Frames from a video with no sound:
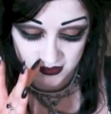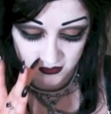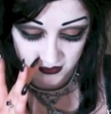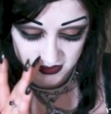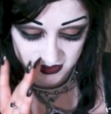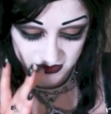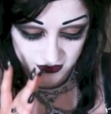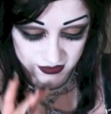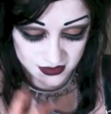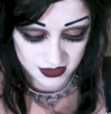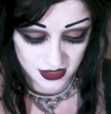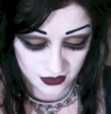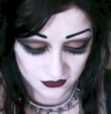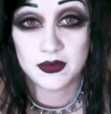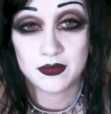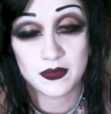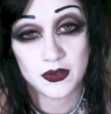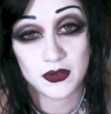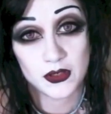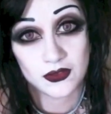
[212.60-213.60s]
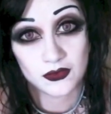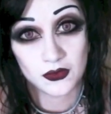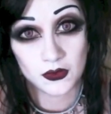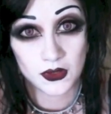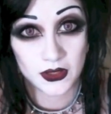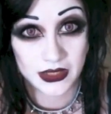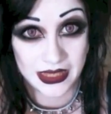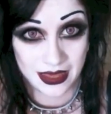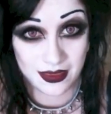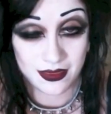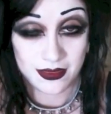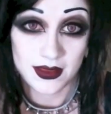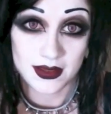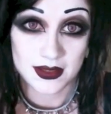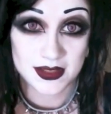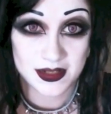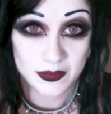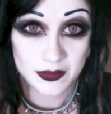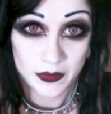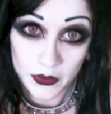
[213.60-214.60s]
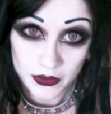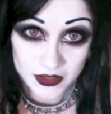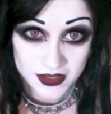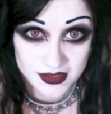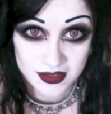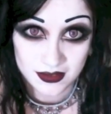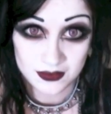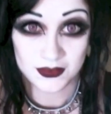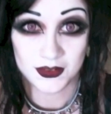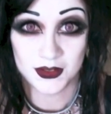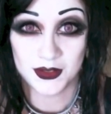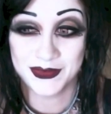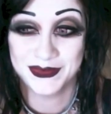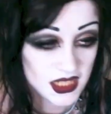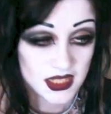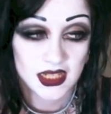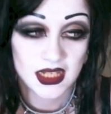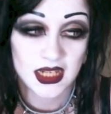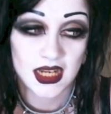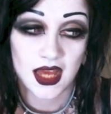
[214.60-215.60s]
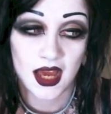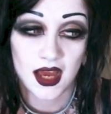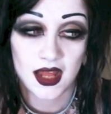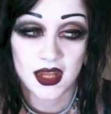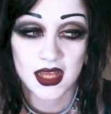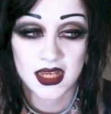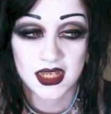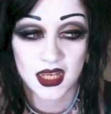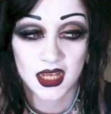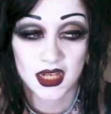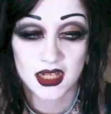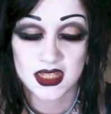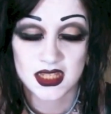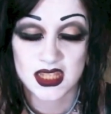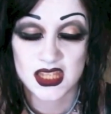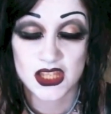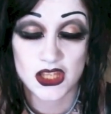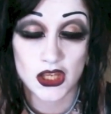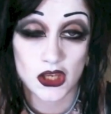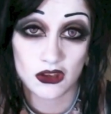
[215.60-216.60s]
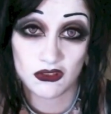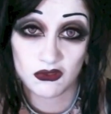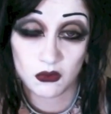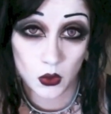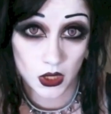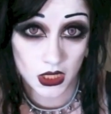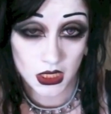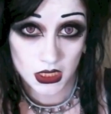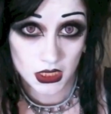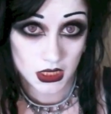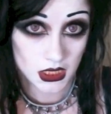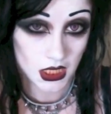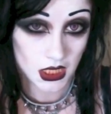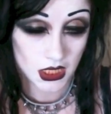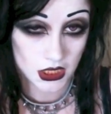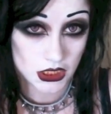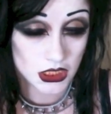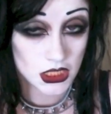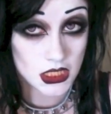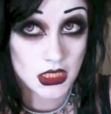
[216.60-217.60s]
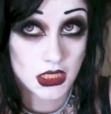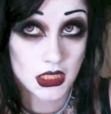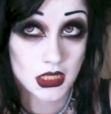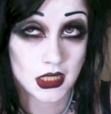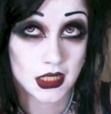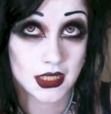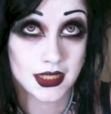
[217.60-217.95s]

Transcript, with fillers: always good to have beautiful looking things to put stuff on. I like serveware actually.